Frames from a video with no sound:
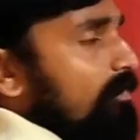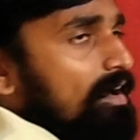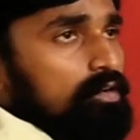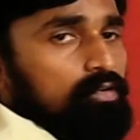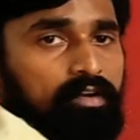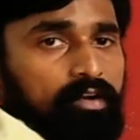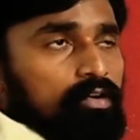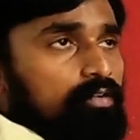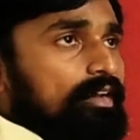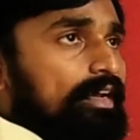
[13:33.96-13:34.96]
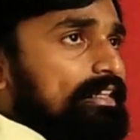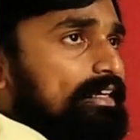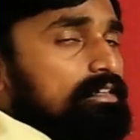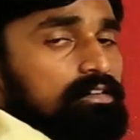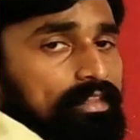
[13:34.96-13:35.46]
value according to the 8th
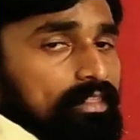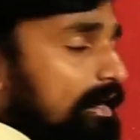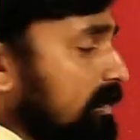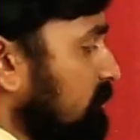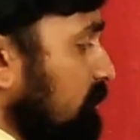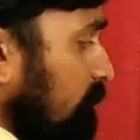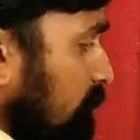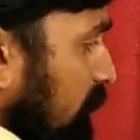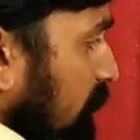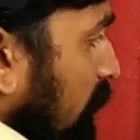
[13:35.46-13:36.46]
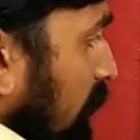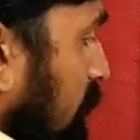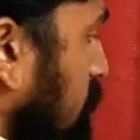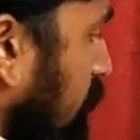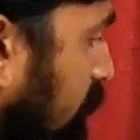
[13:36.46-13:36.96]
class, 9th class. But
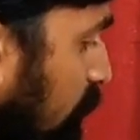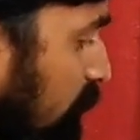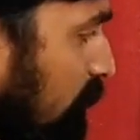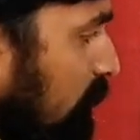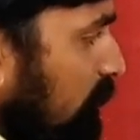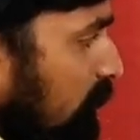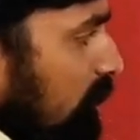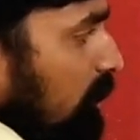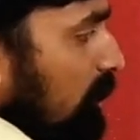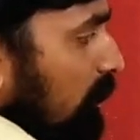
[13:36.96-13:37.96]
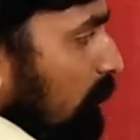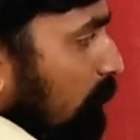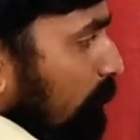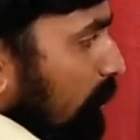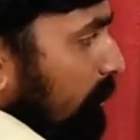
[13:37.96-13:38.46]
let's take here
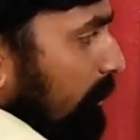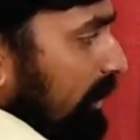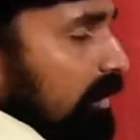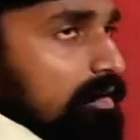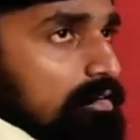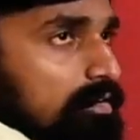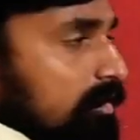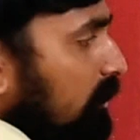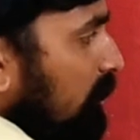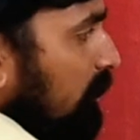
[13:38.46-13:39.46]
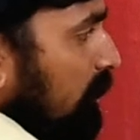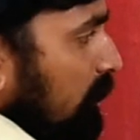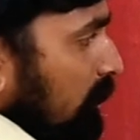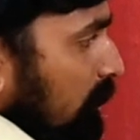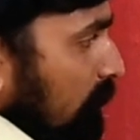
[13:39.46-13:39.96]
from the middle,
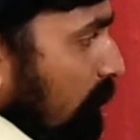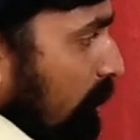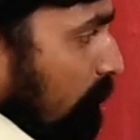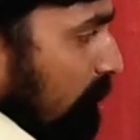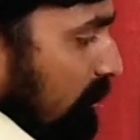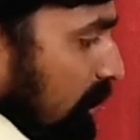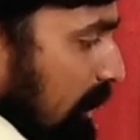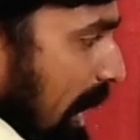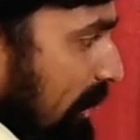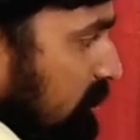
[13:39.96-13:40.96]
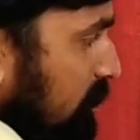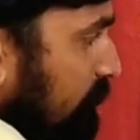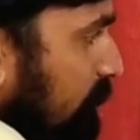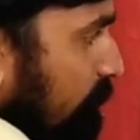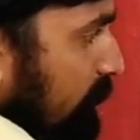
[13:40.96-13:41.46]
from last,
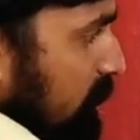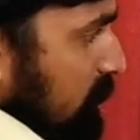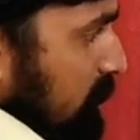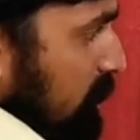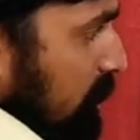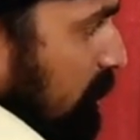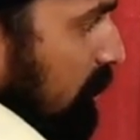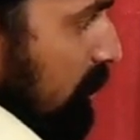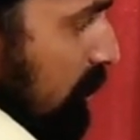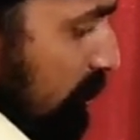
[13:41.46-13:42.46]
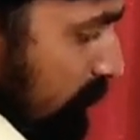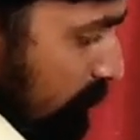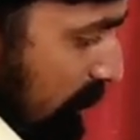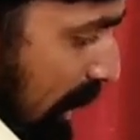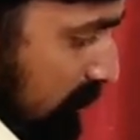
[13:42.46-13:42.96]
from first,
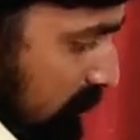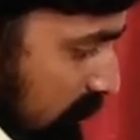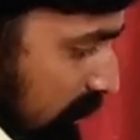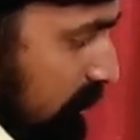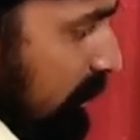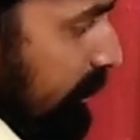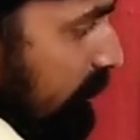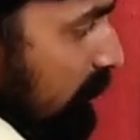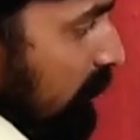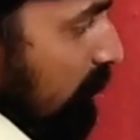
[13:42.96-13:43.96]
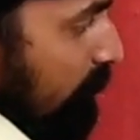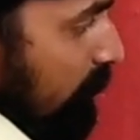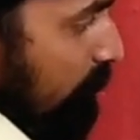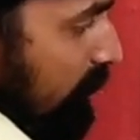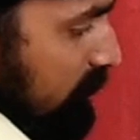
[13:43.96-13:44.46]
from last. Just cut it
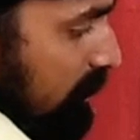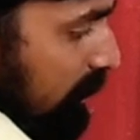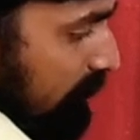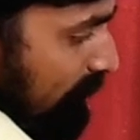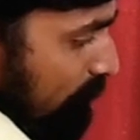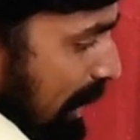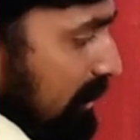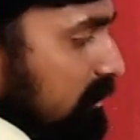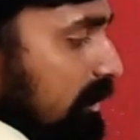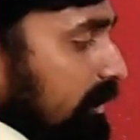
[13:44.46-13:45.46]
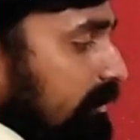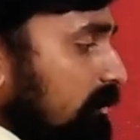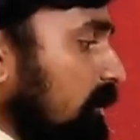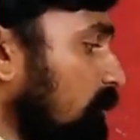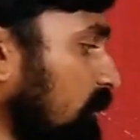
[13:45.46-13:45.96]
from first and from last. Cut it.
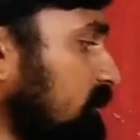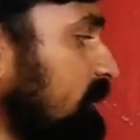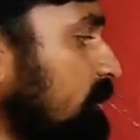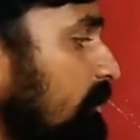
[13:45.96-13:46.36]
What is there in the